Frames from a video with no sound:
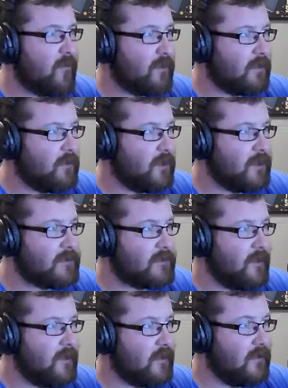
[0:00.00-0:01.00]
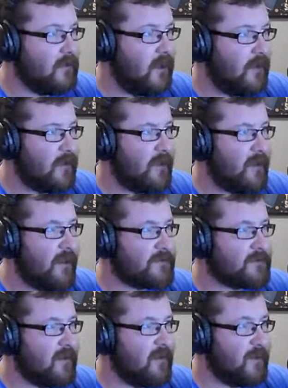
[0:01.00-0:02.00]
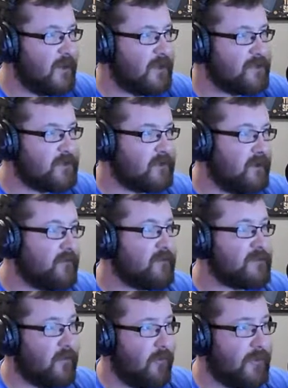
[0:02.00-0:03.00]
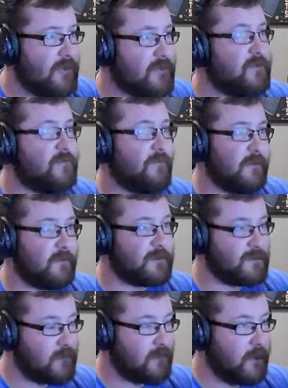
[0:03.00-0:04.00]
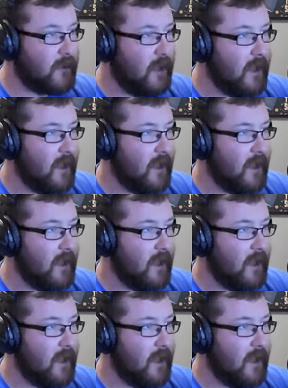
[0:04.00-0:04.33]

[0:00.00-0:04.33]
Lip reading: with critics lauding its culmination of the 22 film story.